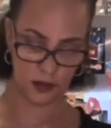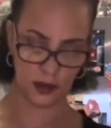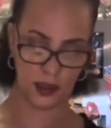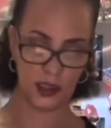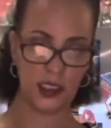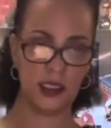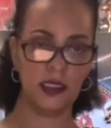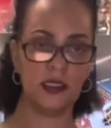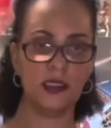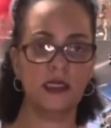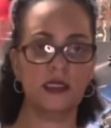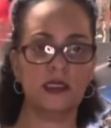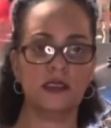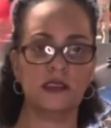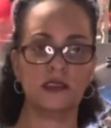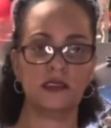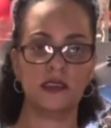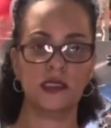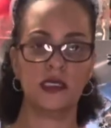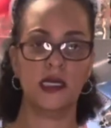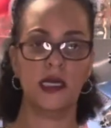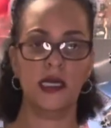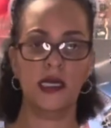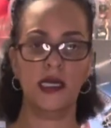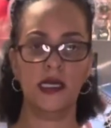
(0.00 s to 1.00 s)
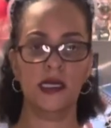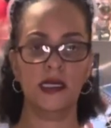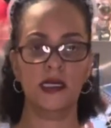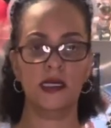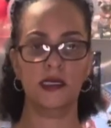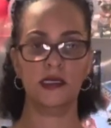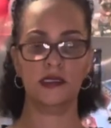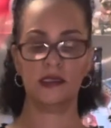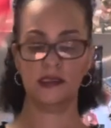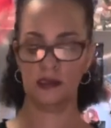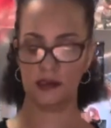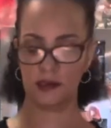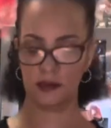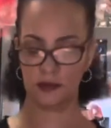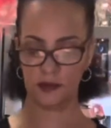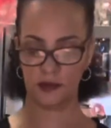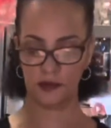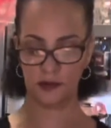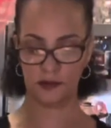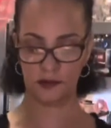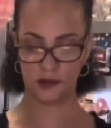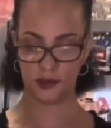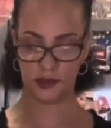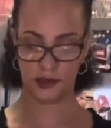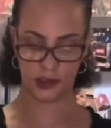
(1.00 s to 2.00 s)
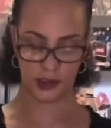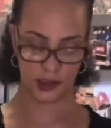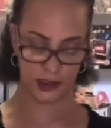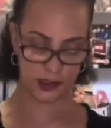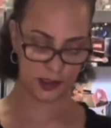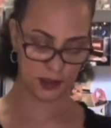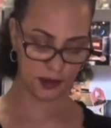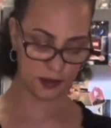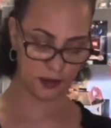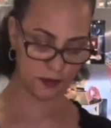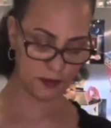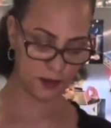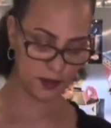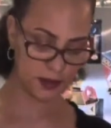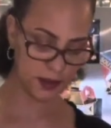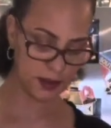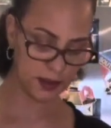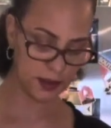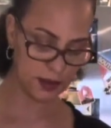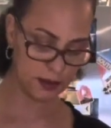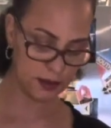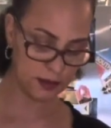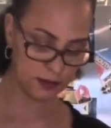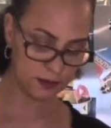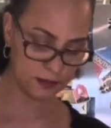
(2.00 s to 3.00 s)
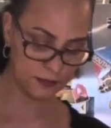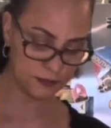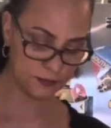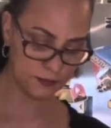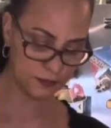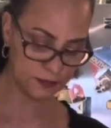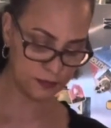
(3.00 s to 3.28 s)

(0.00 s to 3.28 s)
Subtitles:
in this can, and I'm gonna shake it around.